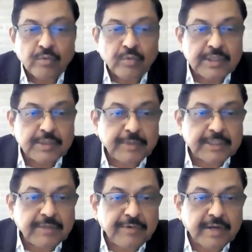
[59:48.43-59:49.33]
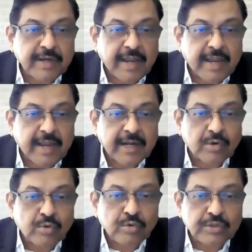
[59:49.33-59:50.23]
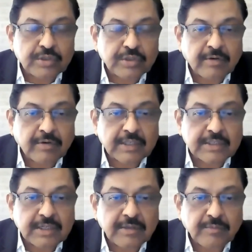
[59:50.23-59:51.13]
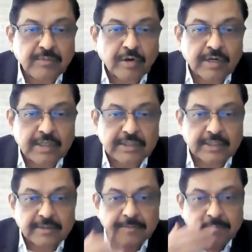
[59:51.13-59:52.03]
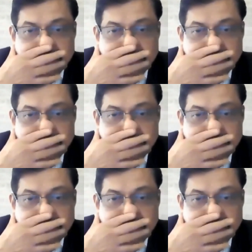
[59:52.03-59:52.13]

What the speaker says: with specific act, rules, regulation for nation.